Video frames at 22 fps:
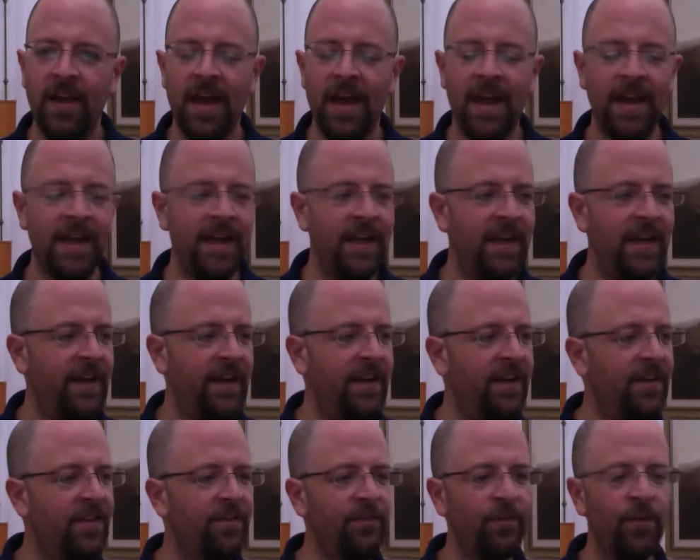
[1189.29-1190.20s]
And
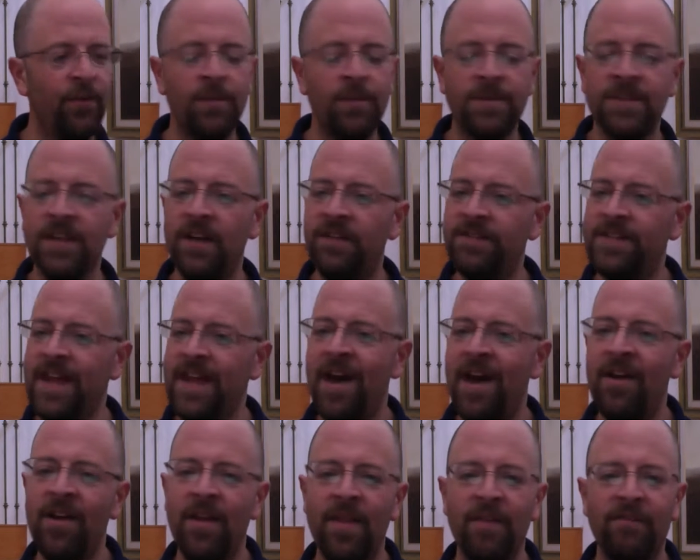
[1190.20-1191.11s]
he threw himself
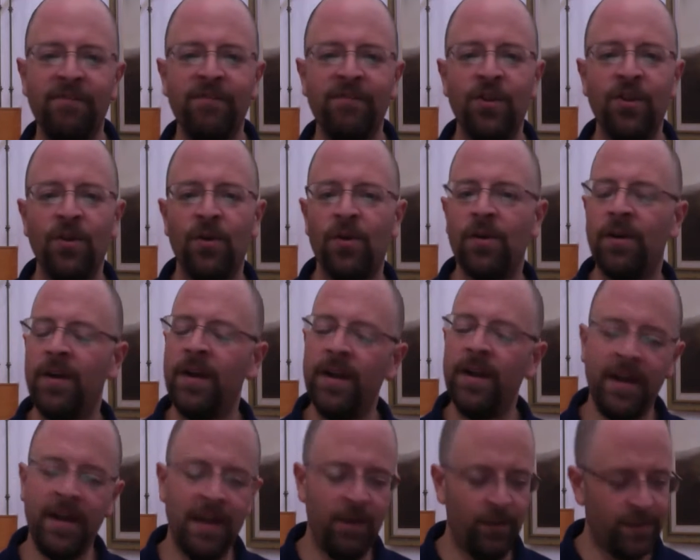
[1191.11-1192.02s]
down on the floor
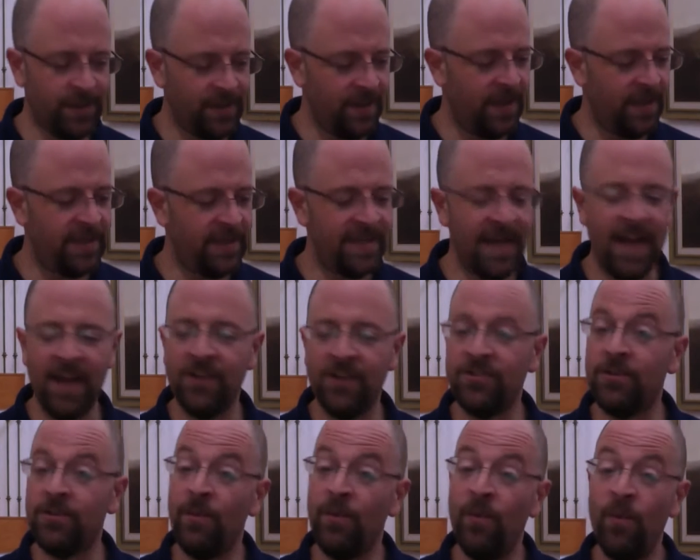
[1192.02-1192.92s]
and it was in a
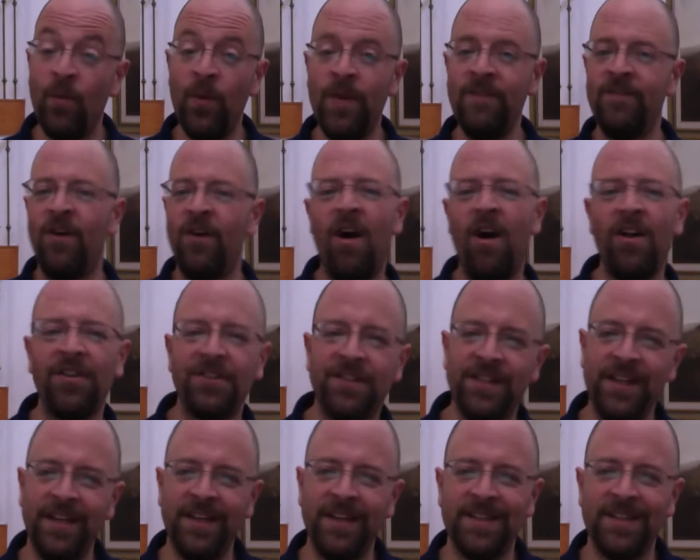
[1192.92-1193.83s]
tantrum. And we've all
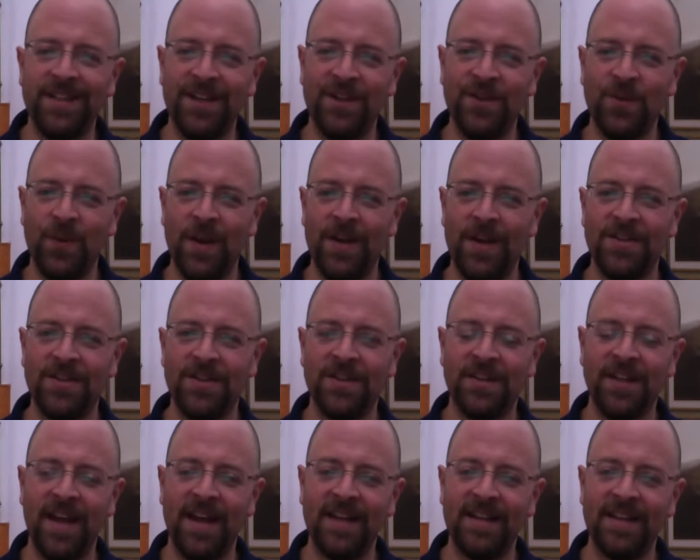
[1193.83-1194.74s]
seen situations
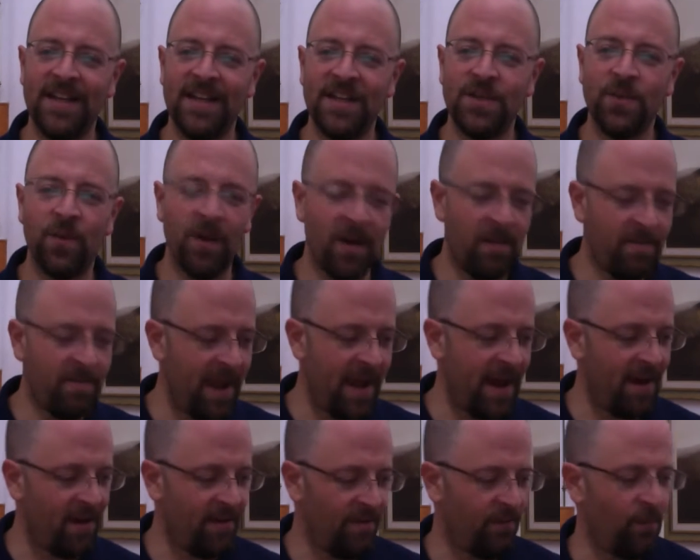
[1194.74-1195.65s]
like this where a
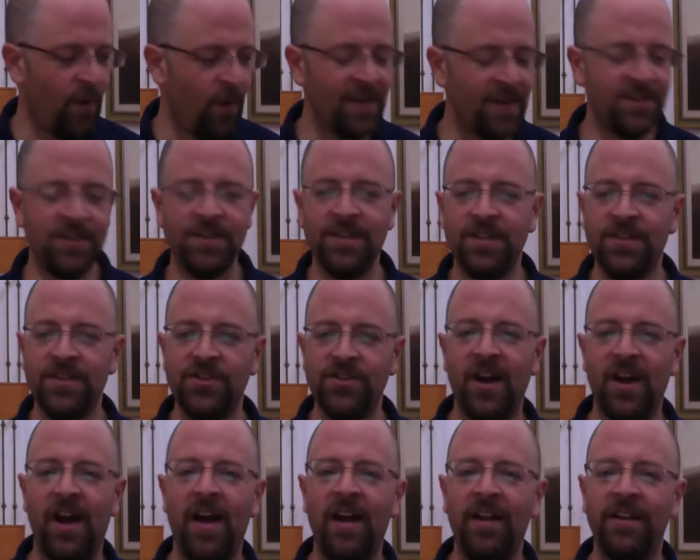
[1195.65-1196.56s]
parent watches his
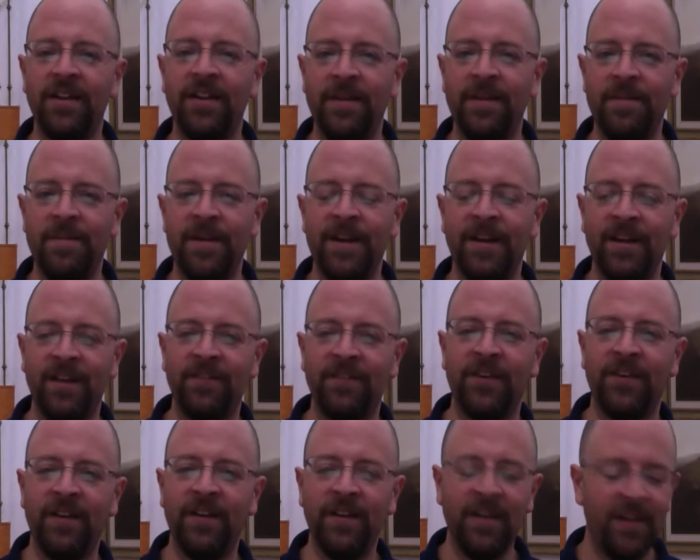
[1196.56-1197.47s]
child in the middle of
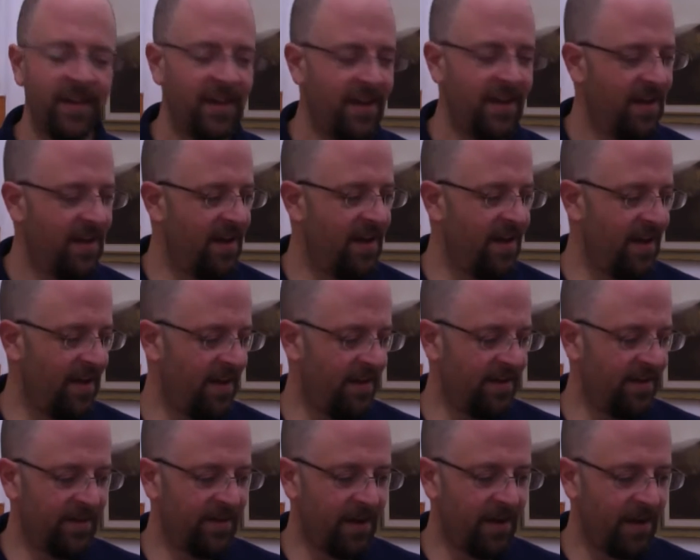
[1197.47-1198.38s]

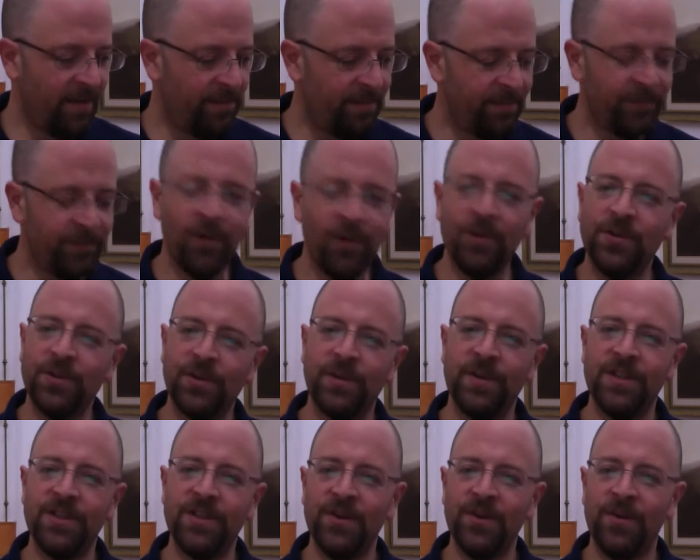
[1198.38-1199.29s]
a
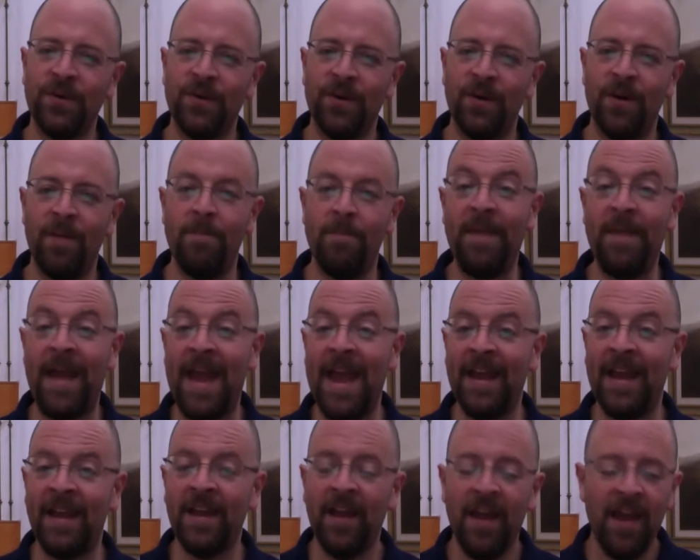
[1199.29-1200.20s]
grocery store or a
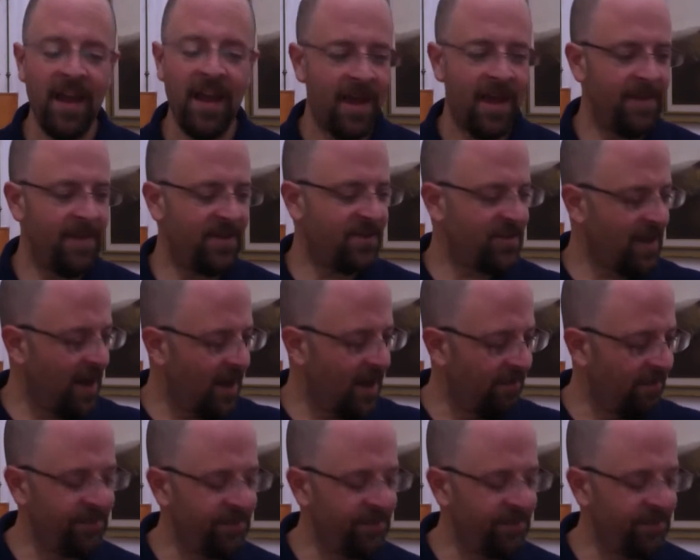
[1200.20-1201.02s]
bank, and the child